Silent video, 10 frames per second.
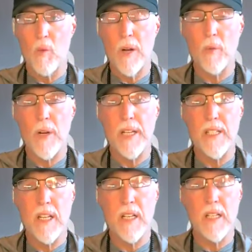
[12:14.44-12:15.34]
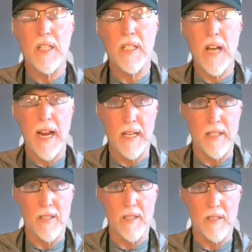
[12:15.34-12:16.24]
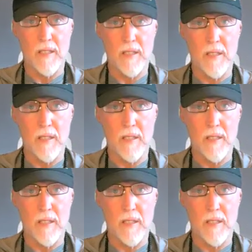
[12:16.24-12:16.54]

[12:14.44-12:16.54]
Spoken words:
When we sit in silence,